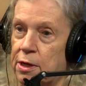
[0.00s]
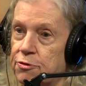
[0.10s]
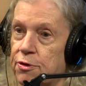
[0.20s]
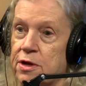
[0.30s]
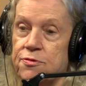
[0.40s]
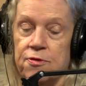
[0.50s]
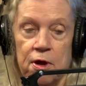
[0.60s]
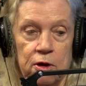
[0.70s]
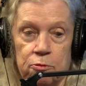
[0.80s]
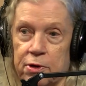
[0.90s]
countries,
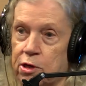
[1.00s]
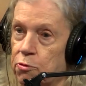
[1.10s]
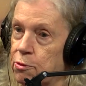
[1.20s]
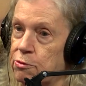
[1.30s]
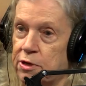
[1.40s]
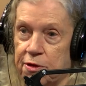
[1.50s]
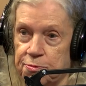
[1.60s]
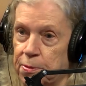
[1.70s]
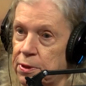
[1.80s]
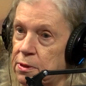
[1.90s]
recruit
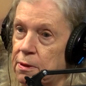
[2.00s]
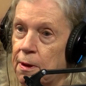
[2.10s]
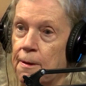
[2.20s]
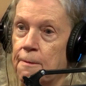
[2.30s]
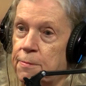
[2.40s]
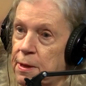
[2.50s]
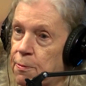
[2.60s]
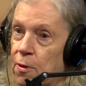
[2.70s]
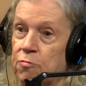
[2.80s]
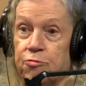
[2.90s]
desperate
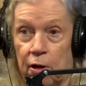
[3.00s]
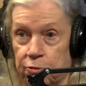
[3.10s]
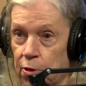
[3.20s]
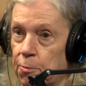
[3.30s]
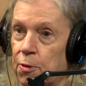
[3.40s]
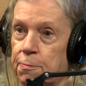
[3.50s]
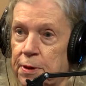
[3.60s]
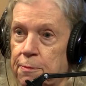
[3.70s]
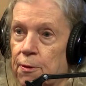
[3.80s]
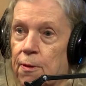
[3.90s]
people, vulnerable
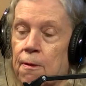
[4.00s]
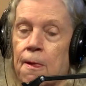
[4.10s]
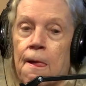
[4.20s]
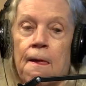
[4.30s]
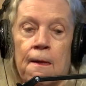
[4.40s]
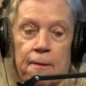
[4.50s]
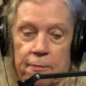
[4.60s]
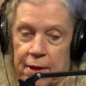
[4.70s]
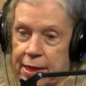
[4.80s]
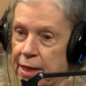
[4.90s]
people,
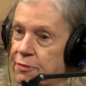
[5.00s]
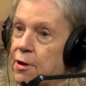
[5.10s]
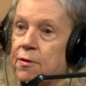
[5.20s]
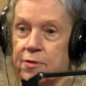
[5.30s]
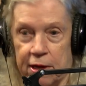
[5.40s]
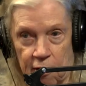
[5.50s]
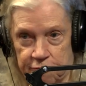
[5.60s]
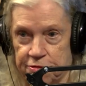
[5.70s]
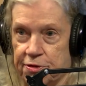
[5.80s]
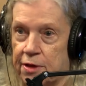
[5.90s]
they get there, they
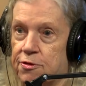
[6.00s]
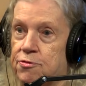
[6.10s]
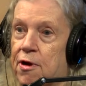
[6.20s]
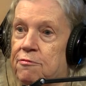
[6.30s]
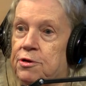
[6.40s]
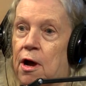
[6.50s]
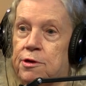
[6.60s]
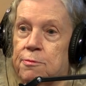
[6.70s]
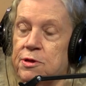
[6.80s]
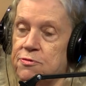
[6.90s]
confiscate their travel
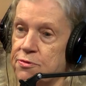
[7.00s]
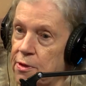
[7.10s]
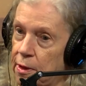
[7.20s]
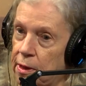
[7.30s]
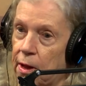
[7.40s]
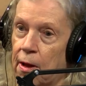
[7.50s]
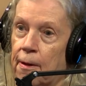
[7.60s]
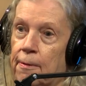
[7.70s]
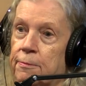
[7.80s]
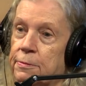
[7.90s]
documents,
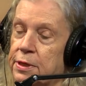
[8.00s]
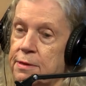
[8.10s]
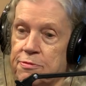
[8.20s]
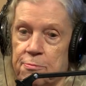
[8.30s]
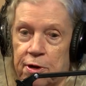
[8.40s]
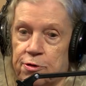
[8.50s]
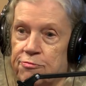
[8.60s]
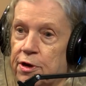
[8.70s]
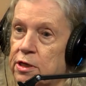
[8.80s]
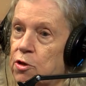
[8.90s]
um, keep them
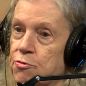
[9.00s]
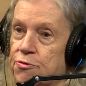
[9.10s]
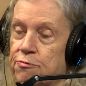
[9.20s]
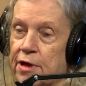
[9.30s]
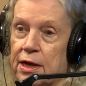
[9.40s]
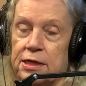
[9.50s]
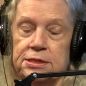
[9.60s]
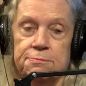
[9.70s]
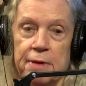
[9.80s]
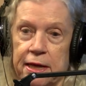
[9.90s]
under very close
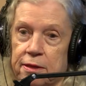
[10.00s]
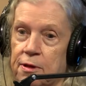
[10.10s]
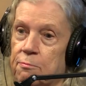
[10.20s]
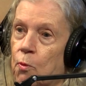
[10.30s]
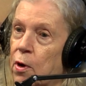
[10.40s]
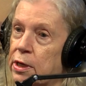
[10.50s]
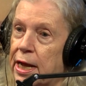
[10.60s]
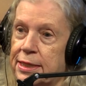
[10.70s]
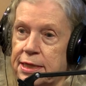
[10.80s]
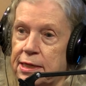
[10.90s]
surveillance, make them
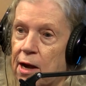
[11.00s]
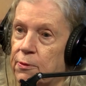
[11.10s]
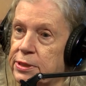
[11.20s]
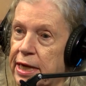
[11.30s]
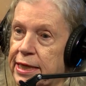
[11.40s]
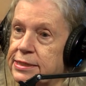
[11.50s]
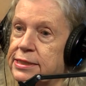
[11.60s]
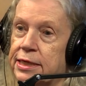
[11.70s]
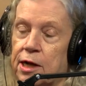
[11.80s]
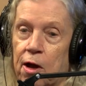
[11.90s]
work 18 hour
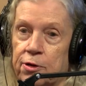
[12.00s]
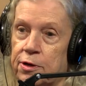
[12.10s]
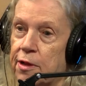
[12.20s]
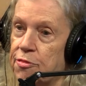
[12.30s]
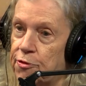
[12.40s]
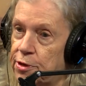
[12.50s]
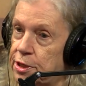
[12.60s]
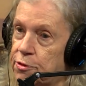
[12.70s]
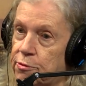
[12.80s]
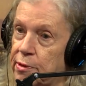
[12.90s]
days in
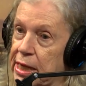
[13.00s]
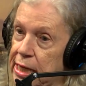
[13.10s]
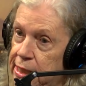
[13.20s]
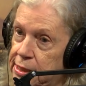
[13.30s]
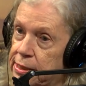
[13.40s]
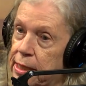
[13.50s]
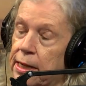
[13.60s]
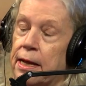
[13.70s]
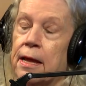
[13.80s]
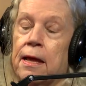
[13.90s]
130 degree heat.
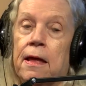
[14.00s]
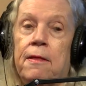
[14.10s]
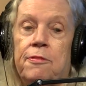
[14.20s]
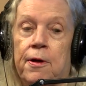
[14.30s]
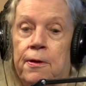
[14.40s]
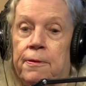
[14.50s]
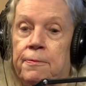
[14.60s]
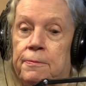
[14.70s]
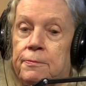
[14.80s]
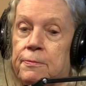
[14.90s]

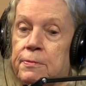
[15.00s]
The